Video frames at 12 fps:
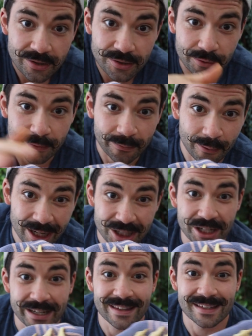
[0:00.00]
So they're
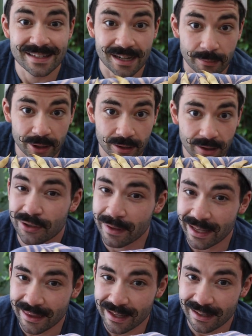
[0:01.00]
fresh in the summer. You
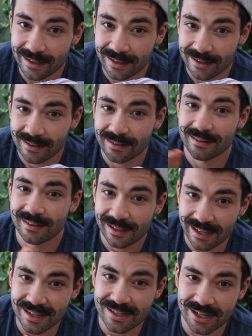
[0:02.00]
may think
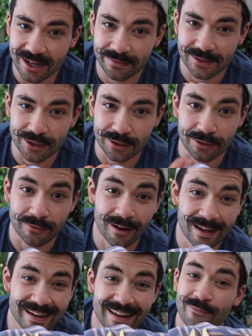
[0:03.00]
easy enough to cook,
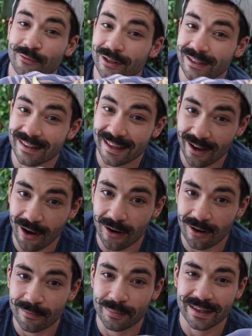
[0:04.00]
right? And really they
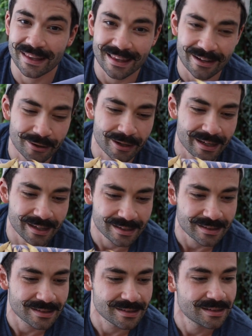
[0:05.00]
are, but there
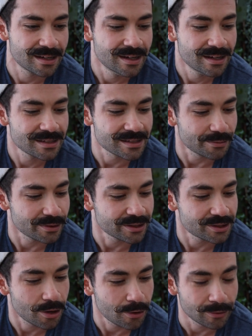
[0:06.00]
is something
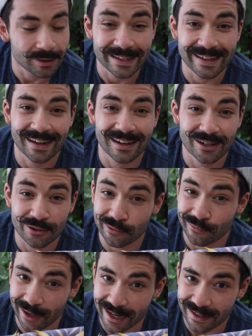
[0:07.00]
totally
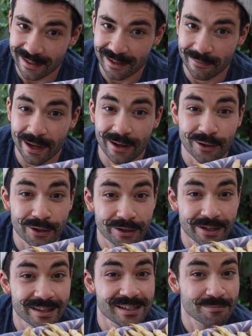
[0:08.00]
underrated about
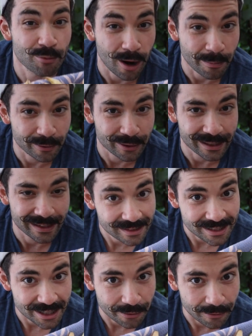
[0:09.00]
cooking these properly.
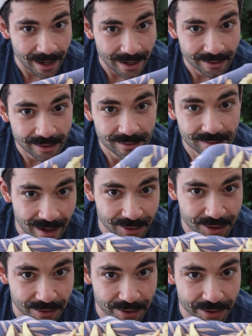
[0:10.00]
Stick around, I'll
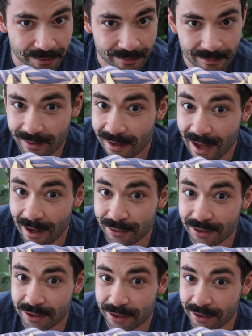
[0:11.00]
show you how
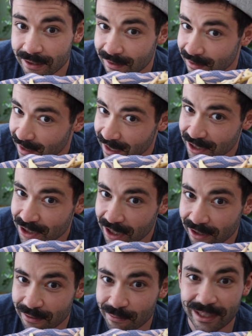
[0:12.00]
to cook a shelling